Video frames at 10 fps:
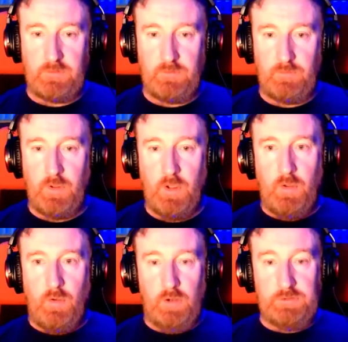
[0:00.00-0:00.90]
to
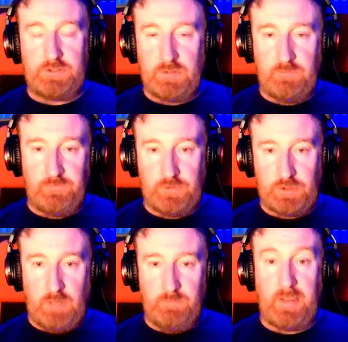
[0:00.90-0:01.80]
audition for
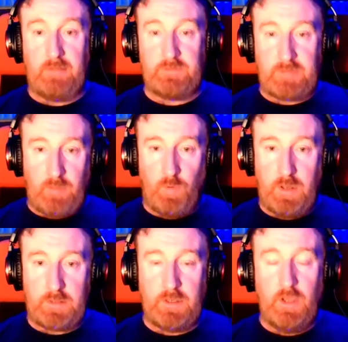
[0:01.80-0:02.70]
jobs and how to get
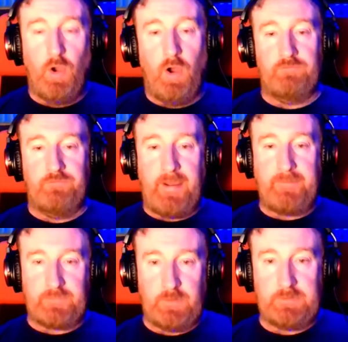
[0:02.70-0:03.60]
work on
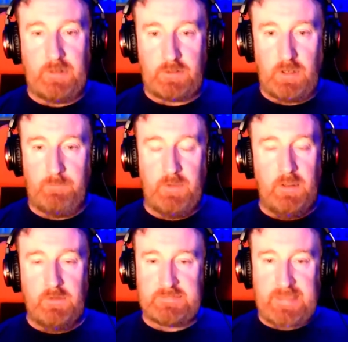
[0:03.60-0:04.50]
fivesquid.com.
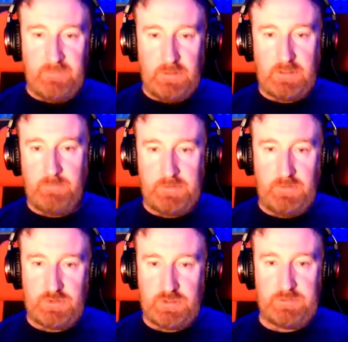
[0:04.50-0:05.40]
Just have a look at my
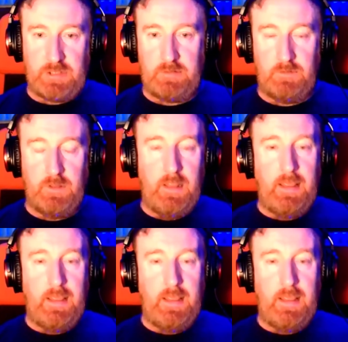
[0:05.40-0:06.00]
YouTube channel.